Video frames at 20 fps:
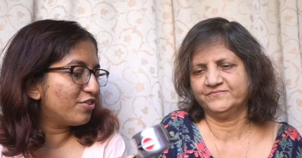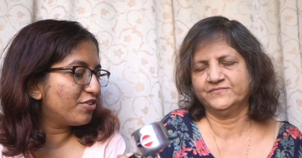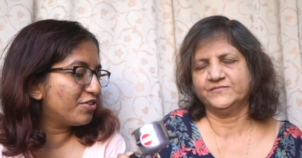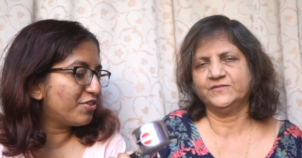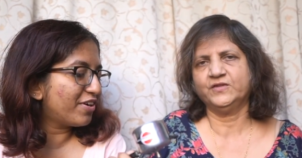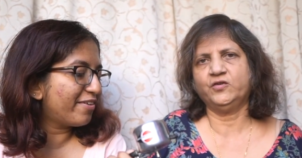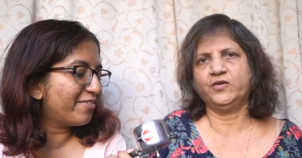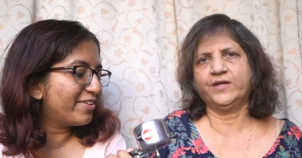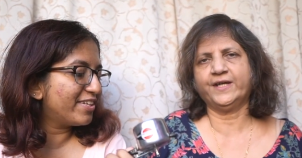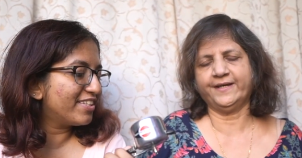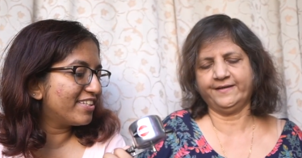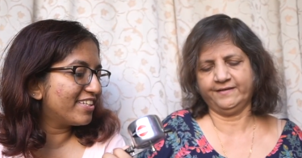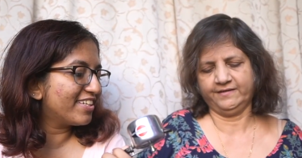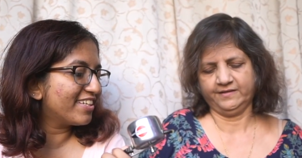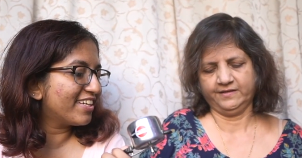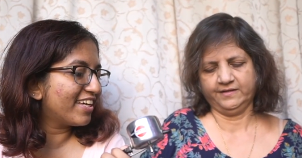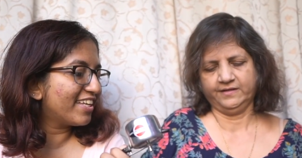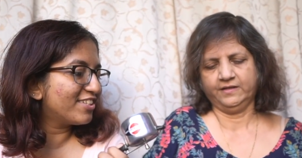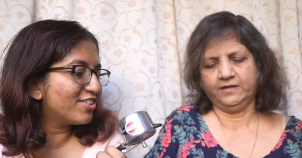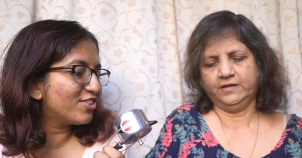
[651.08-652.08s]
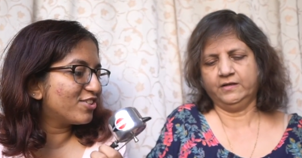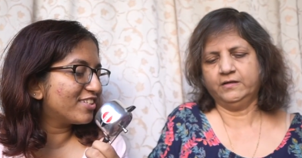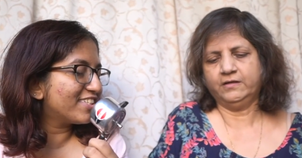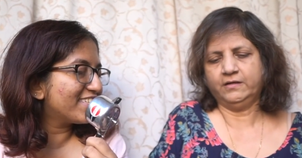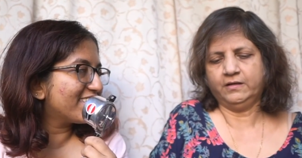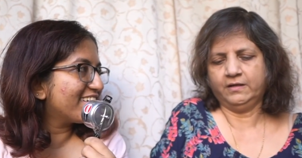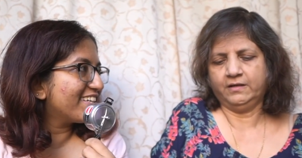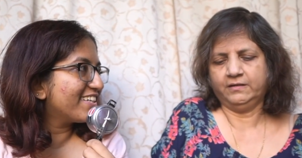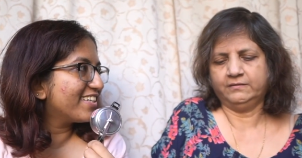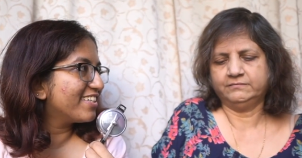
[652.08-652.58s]
Speaker 1: do you have okay. anything else to
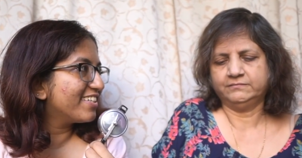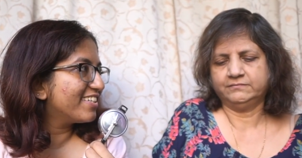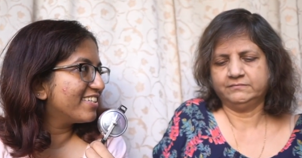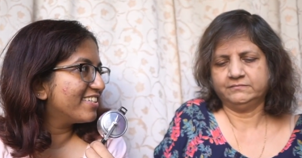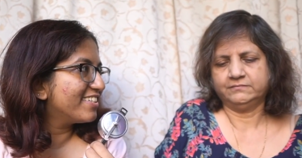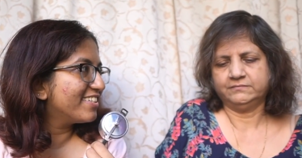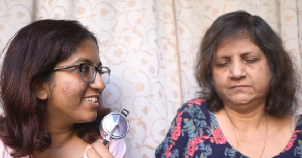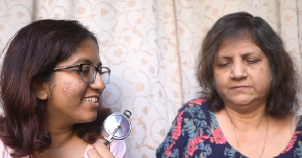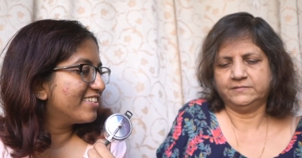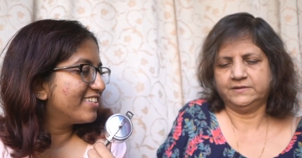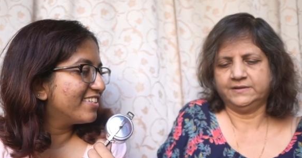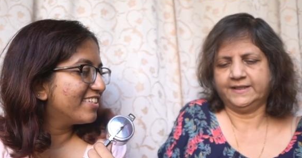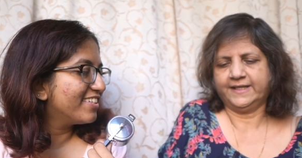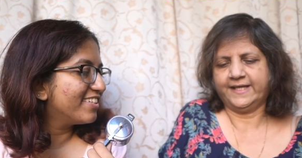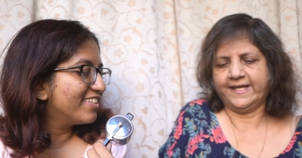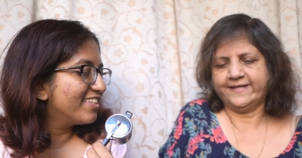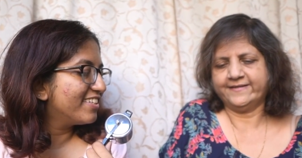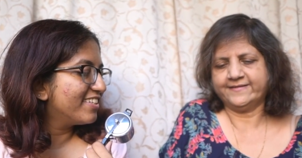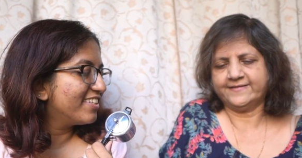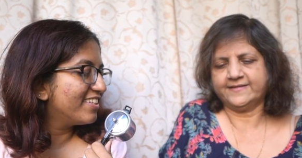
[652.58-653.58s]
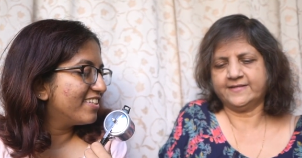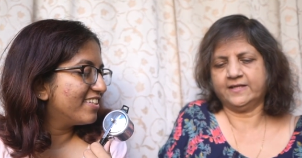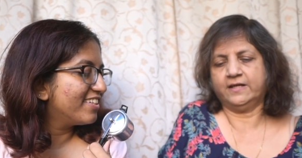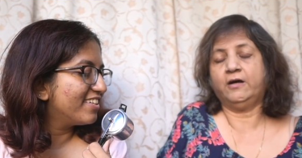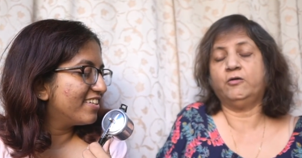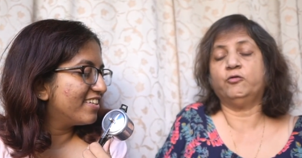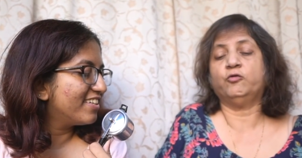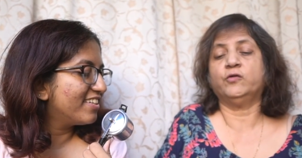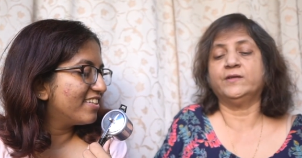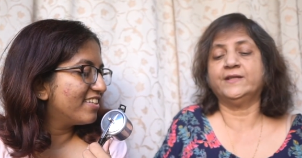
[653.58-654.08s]
uh, say
Speaker 2: in case
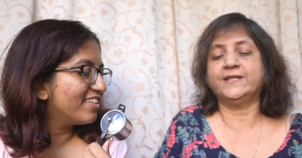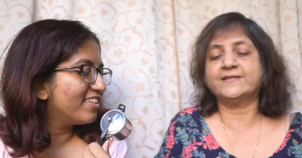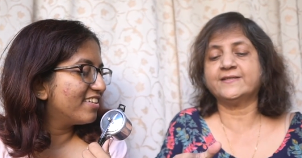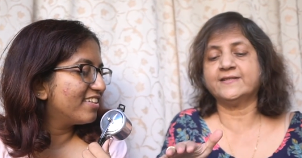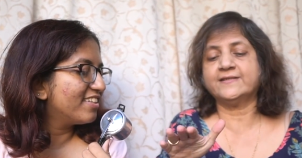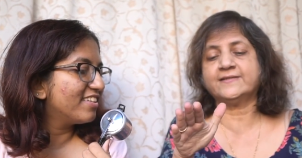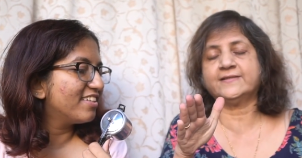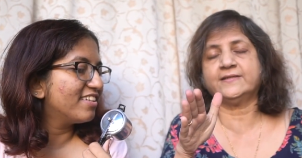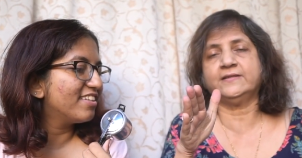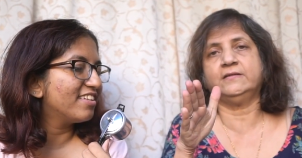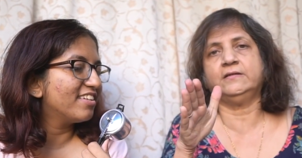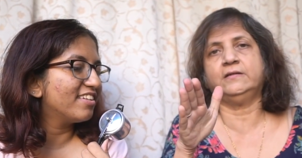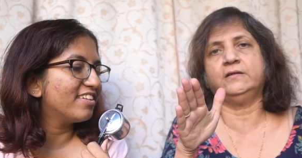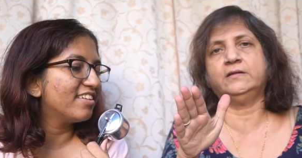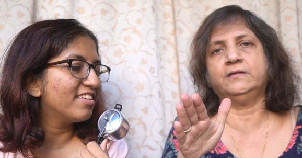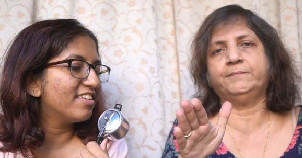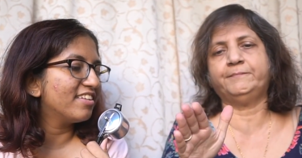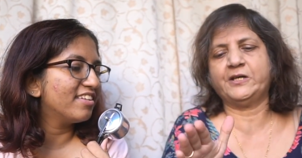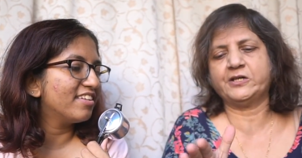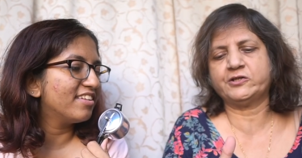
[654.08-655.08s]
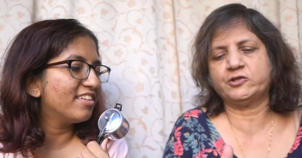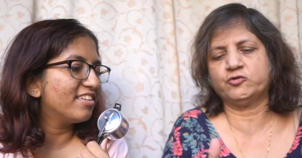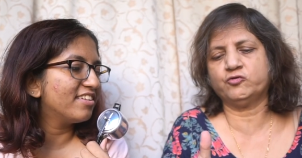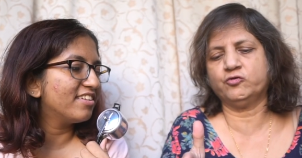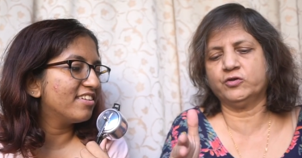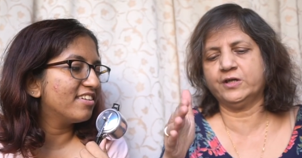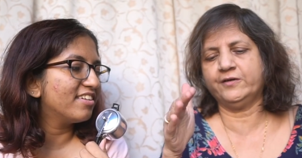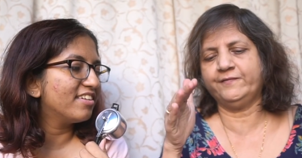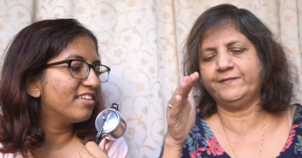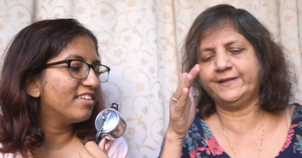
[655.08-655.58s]
oh this is a pressure
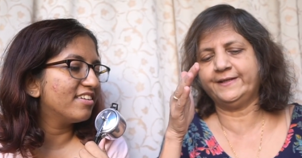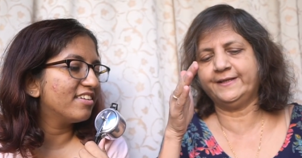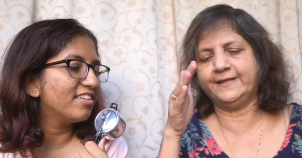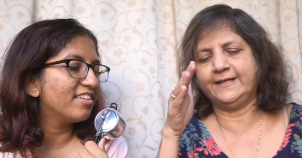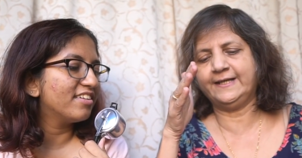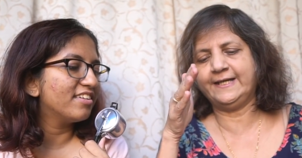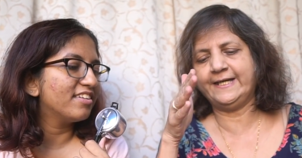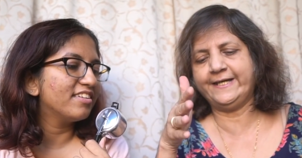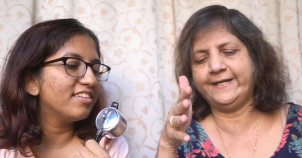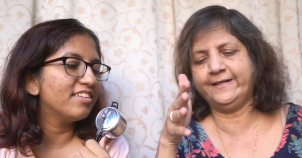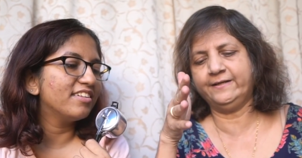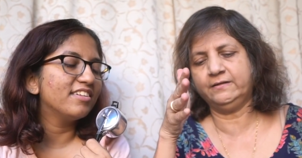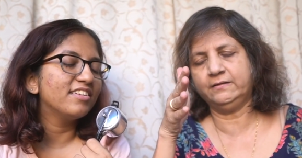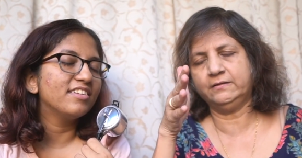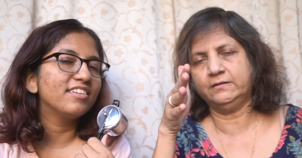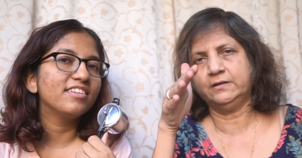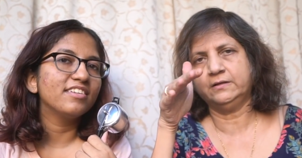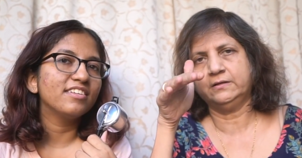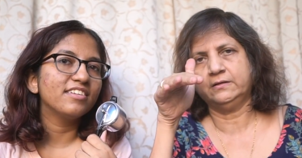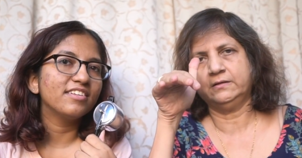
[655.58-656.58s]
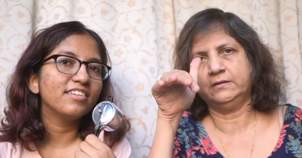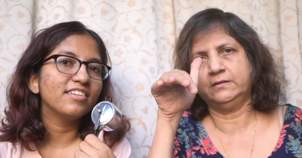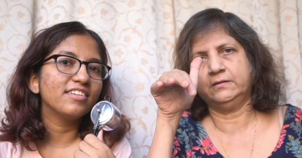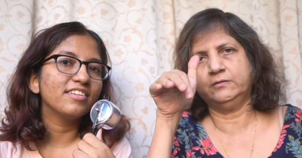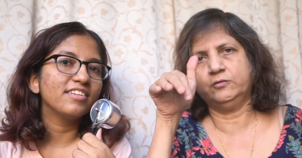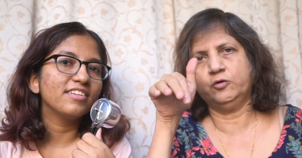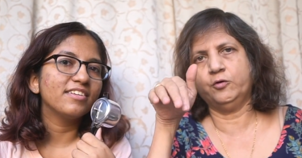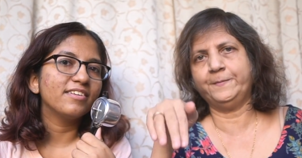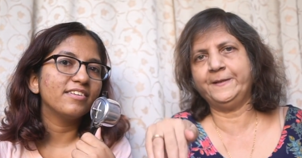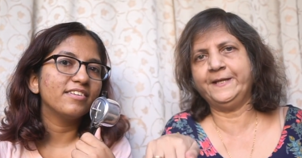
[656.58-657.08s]
cooker with the lid
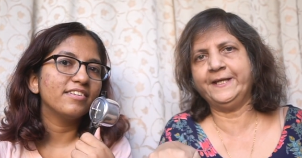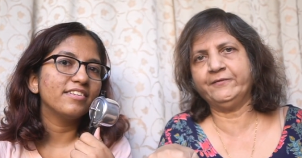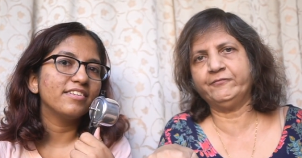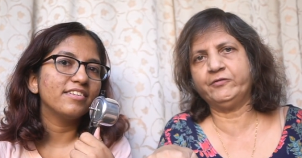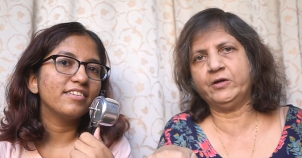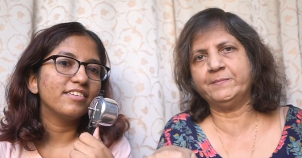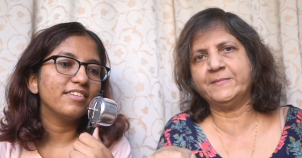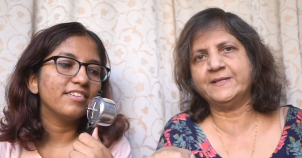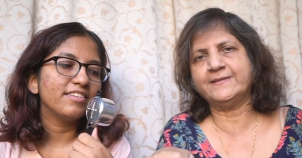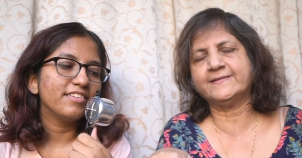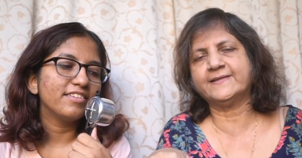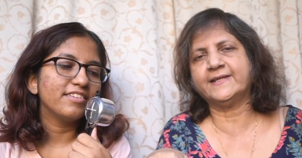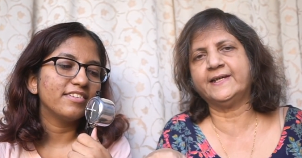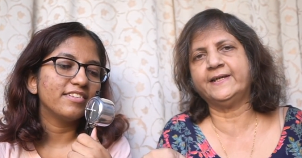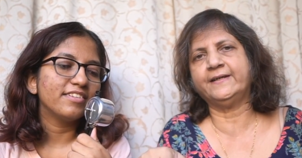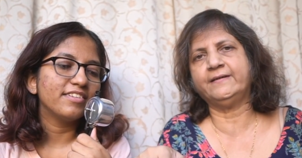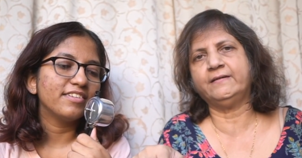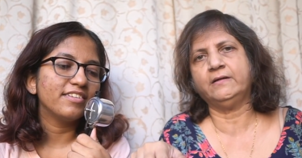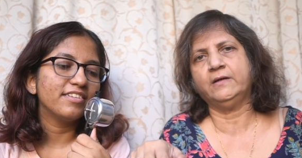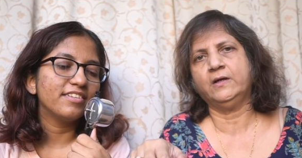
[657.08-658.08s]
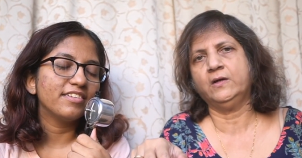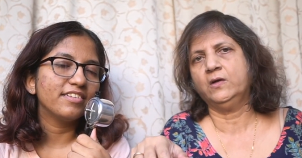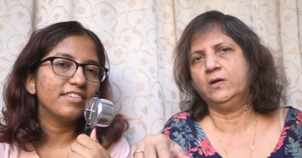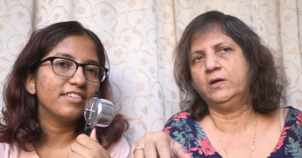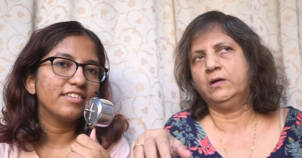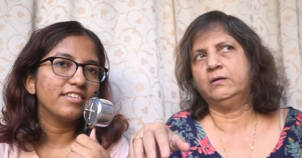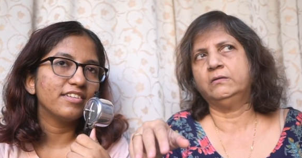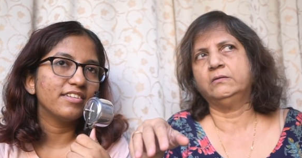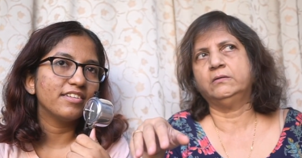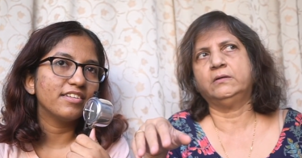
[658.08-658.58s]
opening from inside
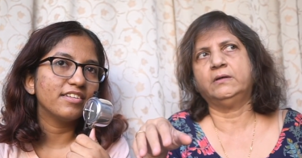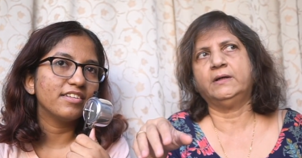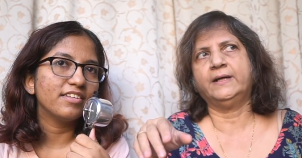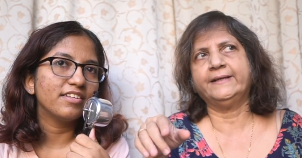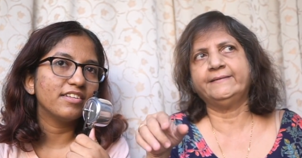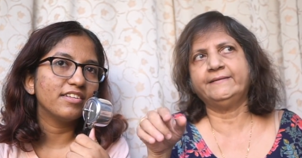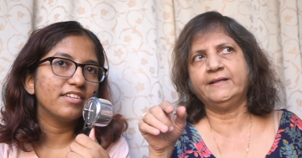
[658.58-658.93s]
uh, I